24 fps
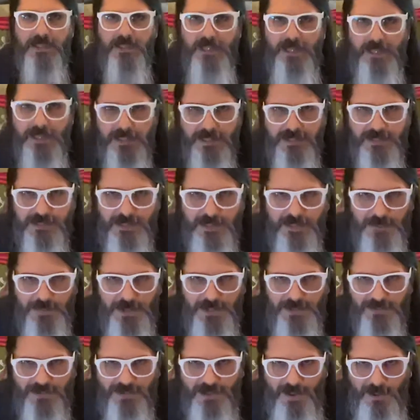that I need to say about
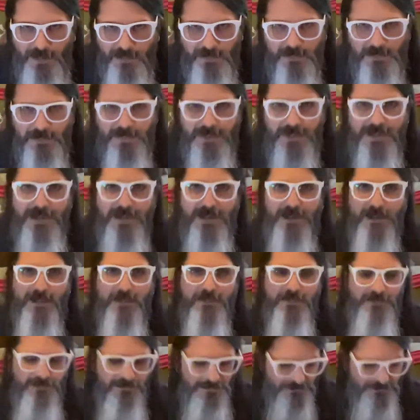this album. Um,